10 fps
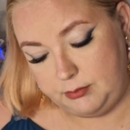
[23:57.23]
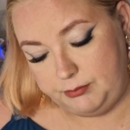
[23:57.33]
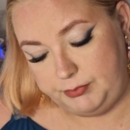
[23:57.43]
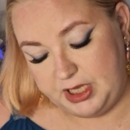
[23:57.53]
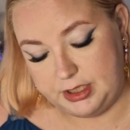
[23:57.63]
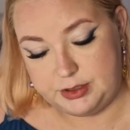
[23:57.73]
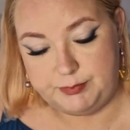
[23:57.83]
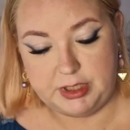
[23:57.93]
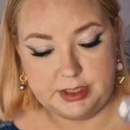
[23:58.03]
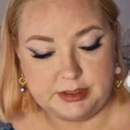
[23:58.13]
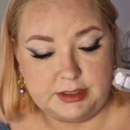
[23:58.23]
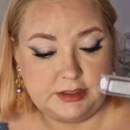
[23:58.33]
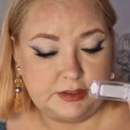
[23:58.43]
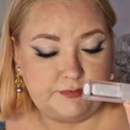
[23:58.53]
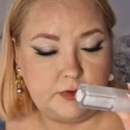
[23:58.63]
Beach Please. This
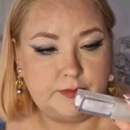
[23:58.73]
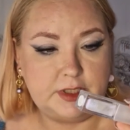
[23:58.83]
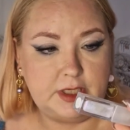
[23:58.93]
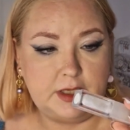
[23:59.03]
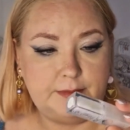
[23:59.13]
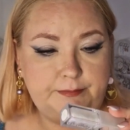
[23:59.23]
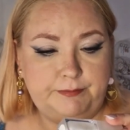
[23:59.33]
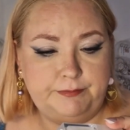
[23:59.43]
is from the